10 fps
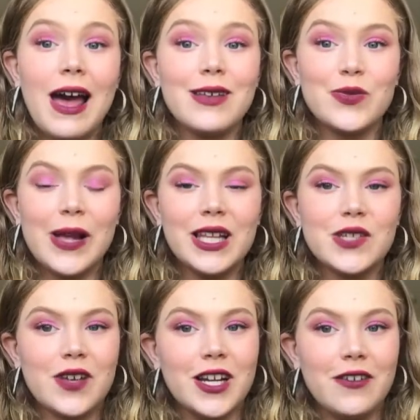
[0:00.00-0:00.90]
as well as
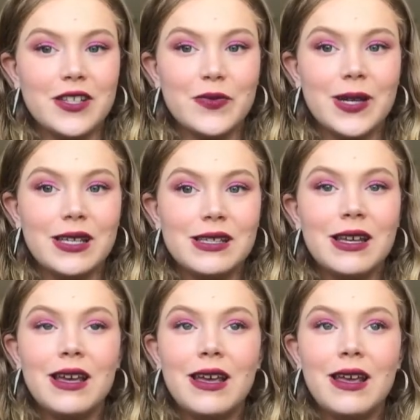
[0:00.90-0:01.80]
fragrance, was
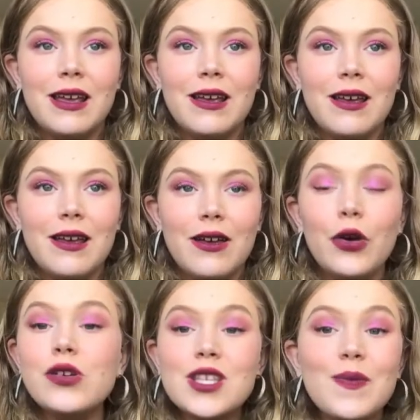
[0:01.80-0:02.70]

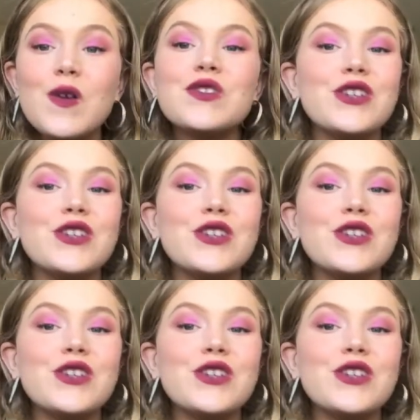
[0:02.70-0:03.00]
who's supposed to